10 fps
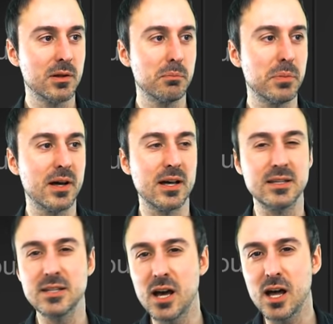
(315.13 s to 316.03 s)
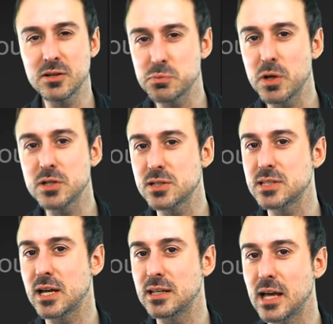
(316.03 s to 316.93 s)
but not as much as
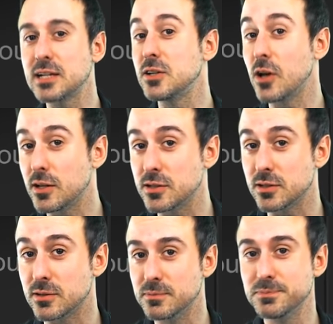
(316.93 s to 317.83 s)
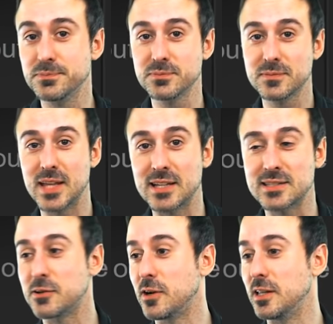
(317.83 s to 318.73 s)
I'd like not to. That's
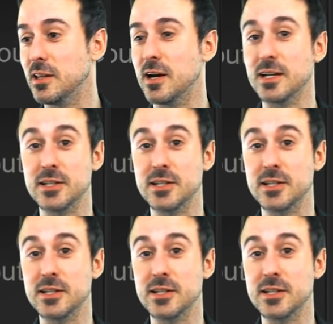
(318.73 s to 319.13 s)
a great line.